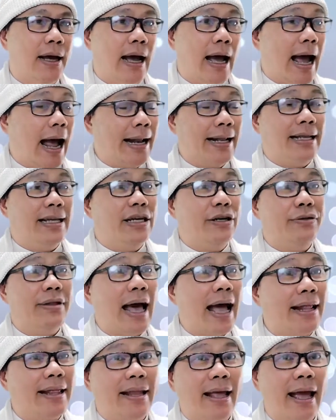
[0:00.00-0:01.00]
Until
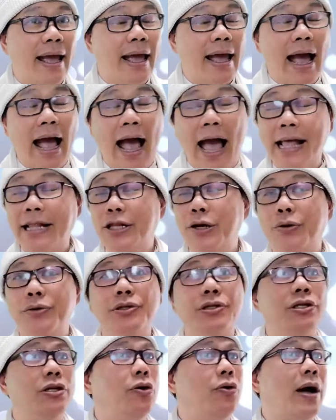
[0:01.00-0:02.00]
that day, I
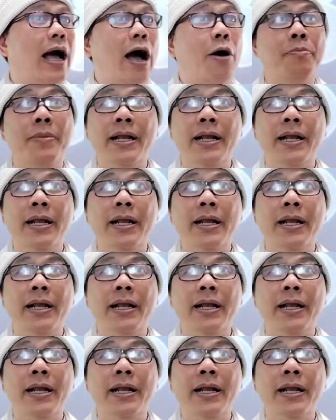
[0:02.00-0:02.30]
don't know how